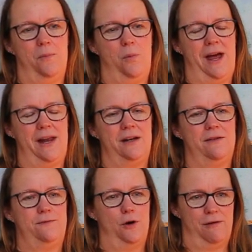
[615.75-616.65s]

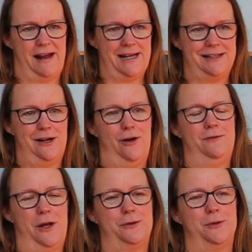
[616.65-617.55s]
when 4N had a
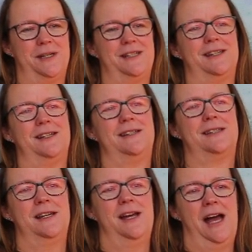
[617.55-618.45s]
lot of local
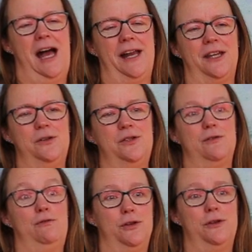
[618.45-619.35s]
meetings, and I used
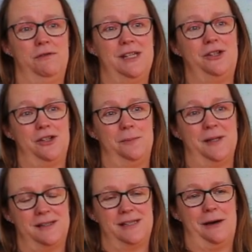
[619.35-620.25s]
to run the region a
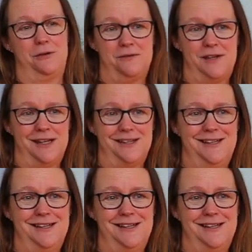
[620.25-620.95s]
bit south of here.